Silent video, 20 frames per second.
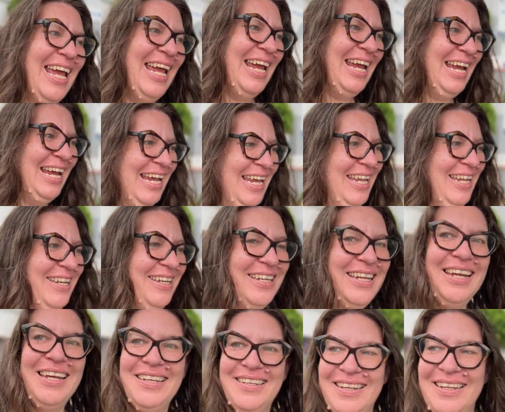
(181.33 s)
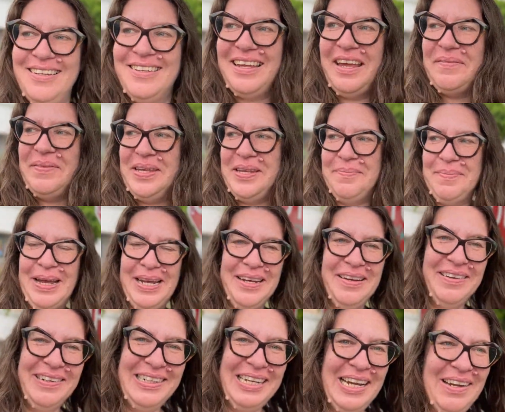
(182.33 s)
And since I'm in my
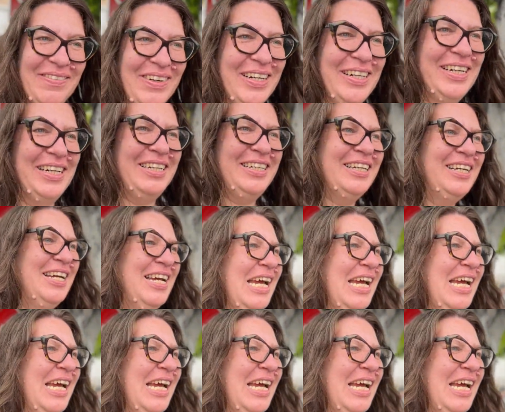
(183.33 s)
own neighborhood